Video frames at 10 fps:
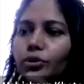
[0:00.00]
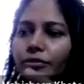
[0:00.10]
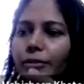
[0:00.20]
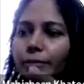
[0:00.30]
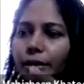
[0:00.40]

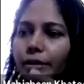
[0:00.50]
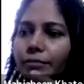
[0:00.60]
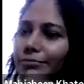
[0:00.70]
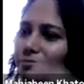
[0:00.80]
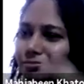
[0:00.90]
will be
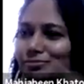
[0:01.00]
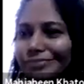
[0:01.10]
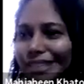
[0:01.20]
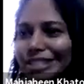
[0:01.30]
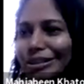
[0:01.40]

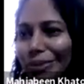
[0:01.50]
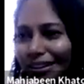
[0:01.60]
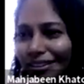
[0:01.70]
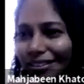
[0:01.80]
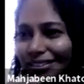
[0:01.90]

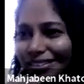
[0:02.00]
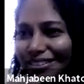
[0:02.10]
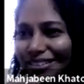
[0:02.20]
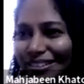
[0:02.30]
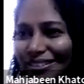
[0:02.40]
terminated
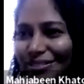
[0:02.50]
okay.